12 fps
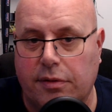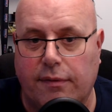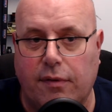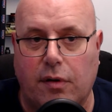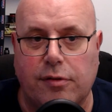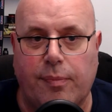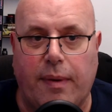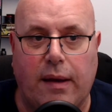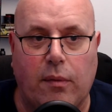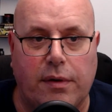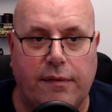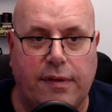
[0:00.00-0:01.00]
I've got a spare
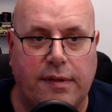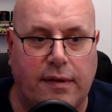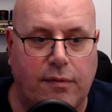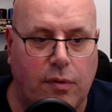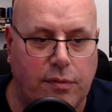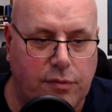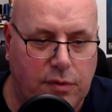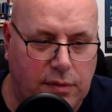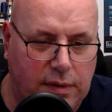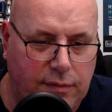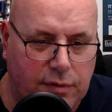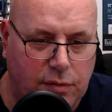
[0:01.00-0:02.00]
one if this
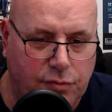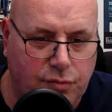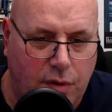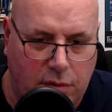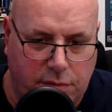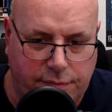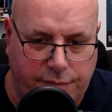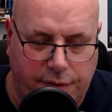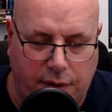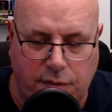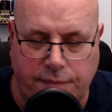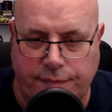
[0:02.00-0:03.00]
ever goes wrong.
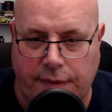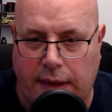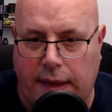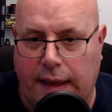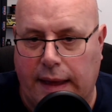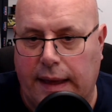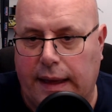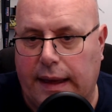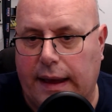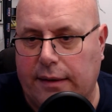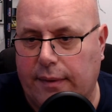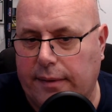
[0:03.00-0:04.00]
So
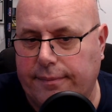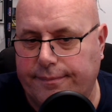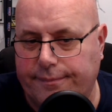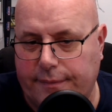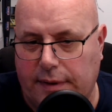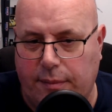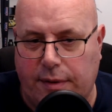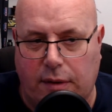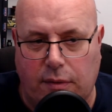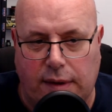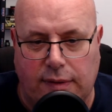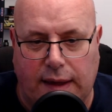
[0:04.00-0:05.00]
anyway, let me know
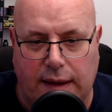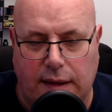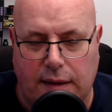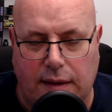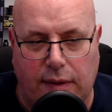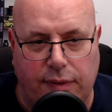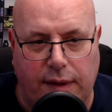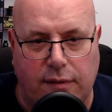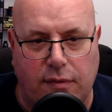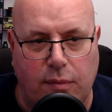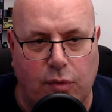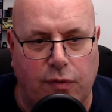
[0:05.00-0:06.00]
what you think. Thank you
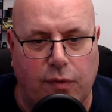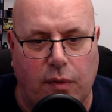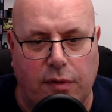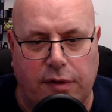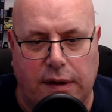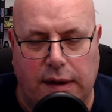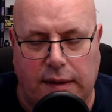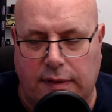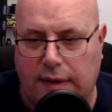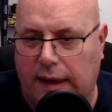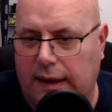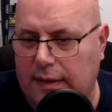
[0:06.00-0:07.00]
very much for watching and
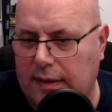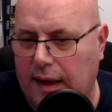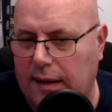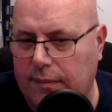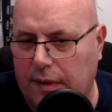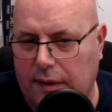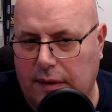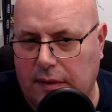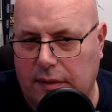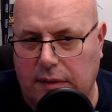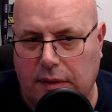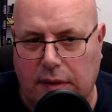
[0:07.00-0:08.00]
taking time
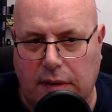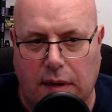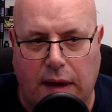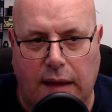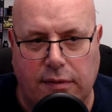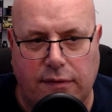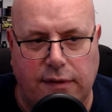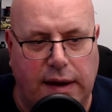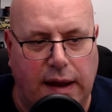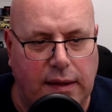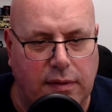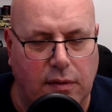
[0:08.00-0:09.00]
out of your
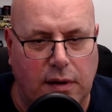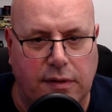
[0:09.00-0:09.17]
day to